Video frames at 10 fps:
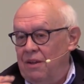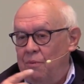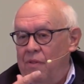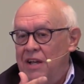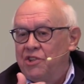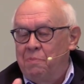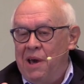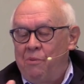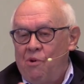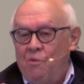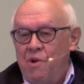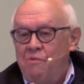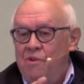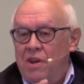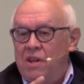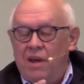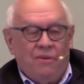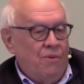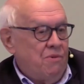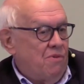Well, that's about where we run
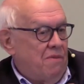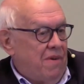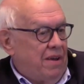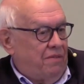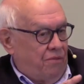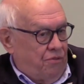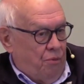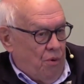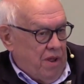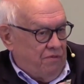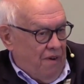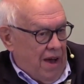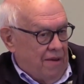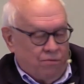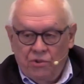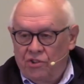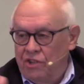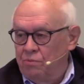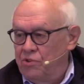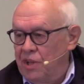now. We run about 25,
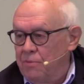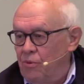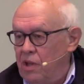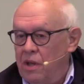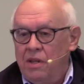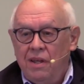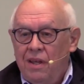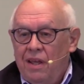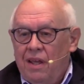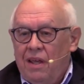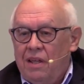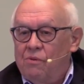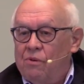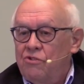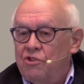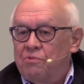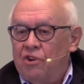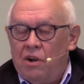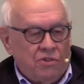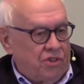26, 27, 28 in the worship
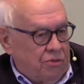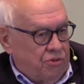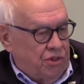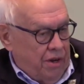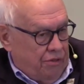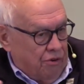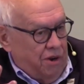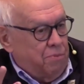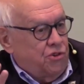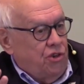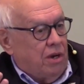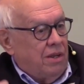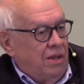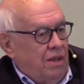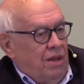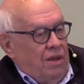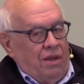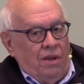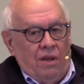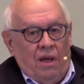service on Sunday, 30%.
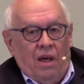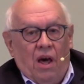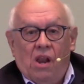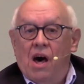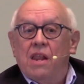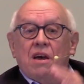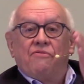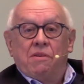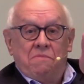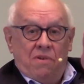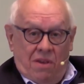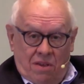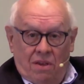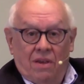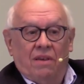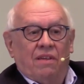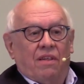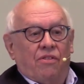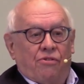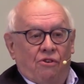A lot of them,
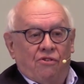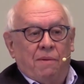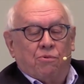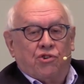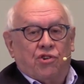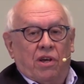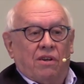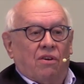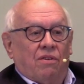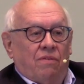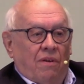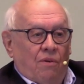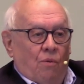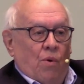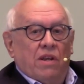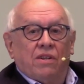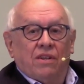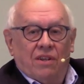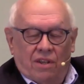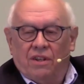the 30%, went
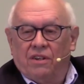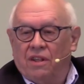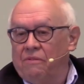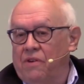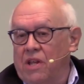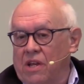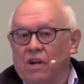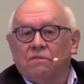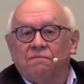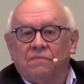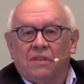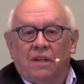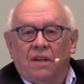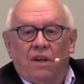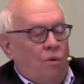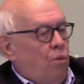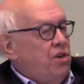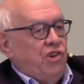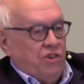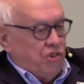to the video,
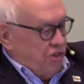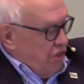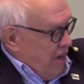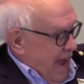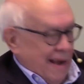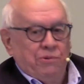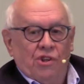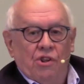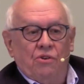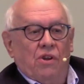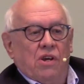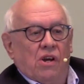which is just absolutely a